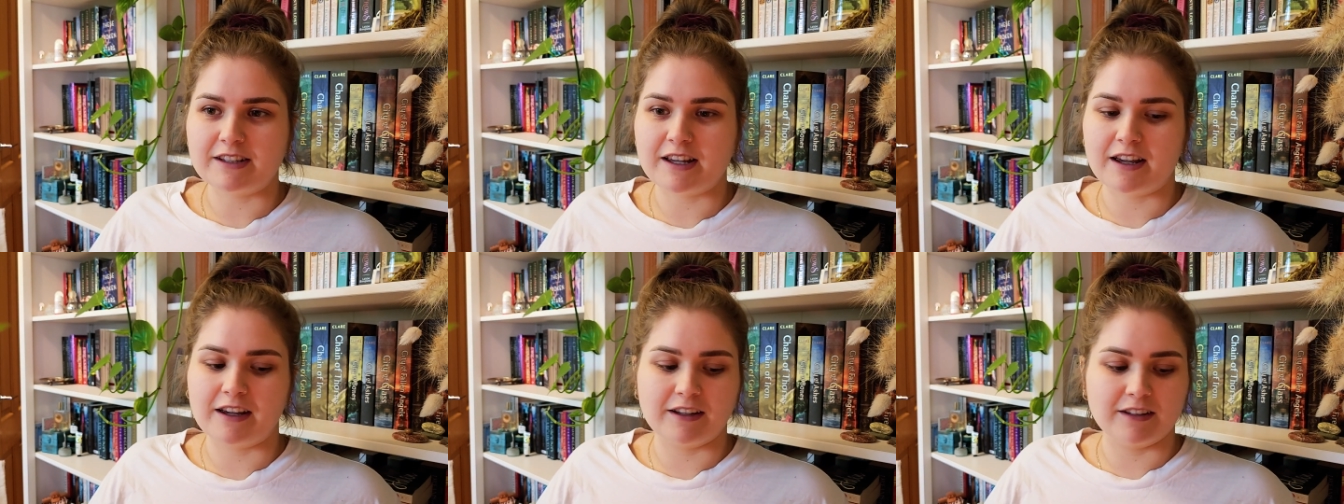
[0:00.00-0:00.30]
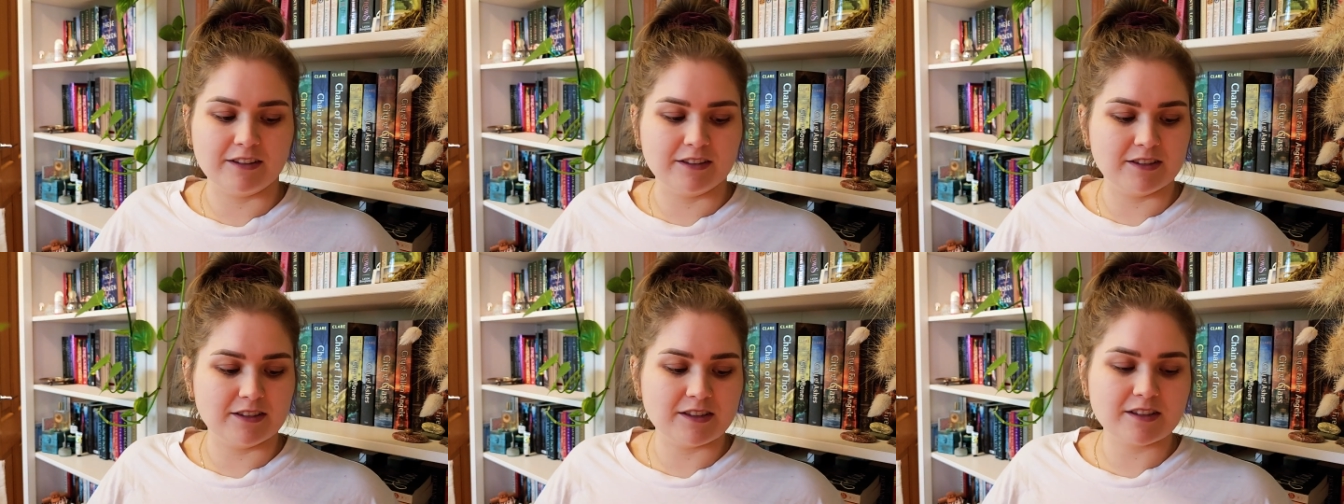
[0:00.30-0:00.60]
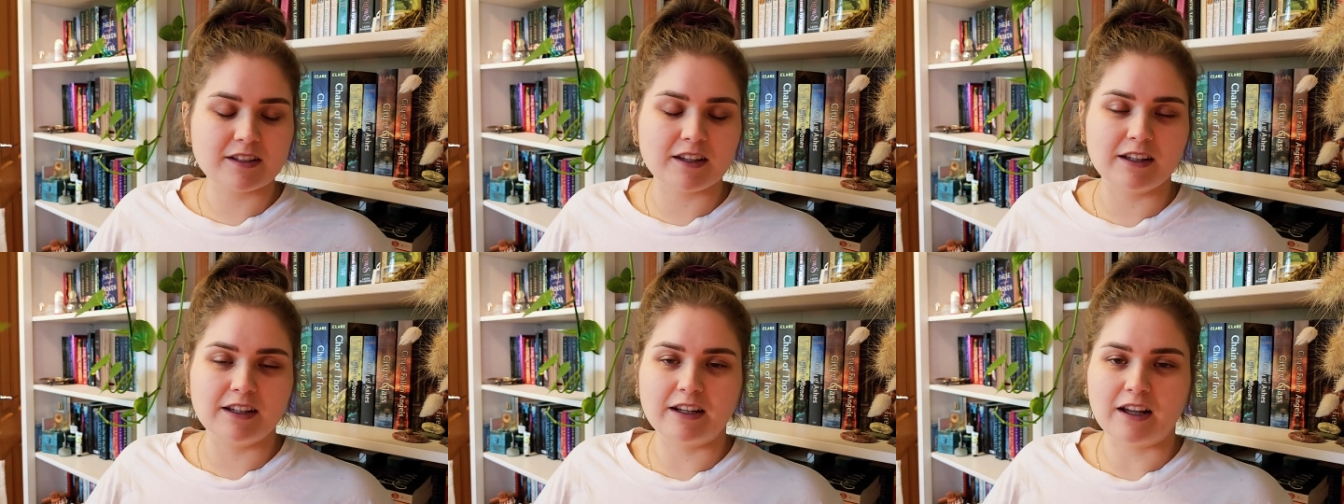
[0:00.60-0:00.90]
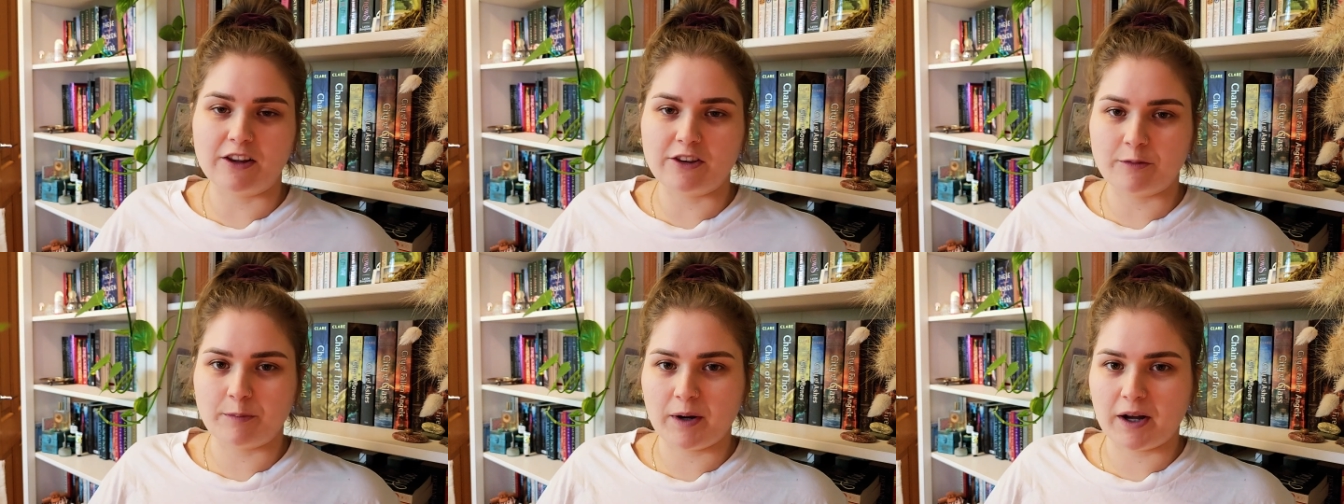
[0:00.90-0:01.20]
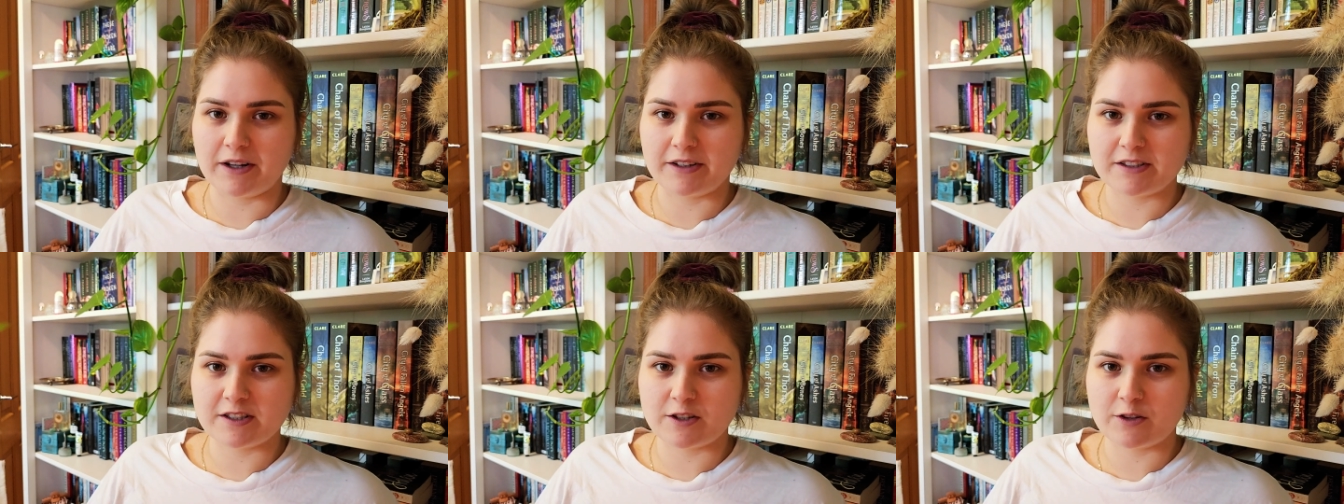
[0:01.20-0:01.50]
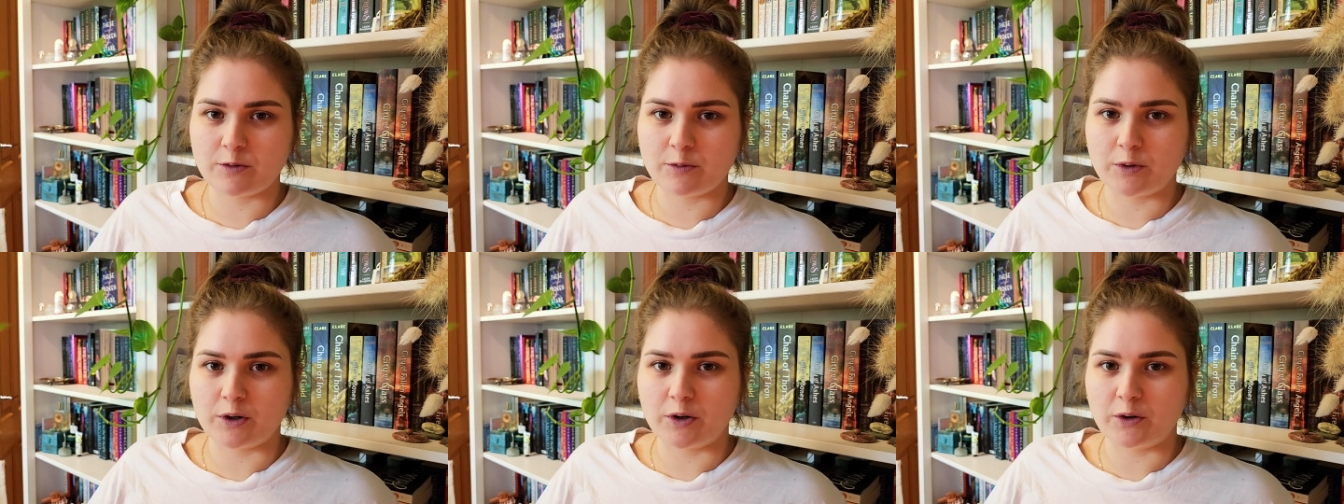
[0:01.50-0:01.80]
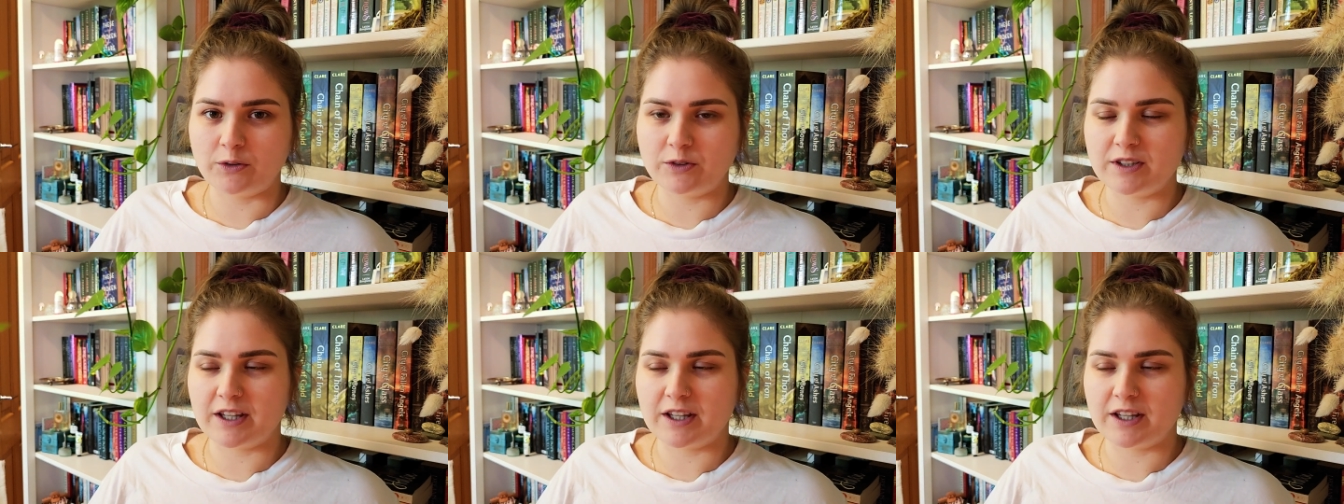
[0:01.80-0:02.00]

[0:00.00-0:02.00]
and in other parts of the world,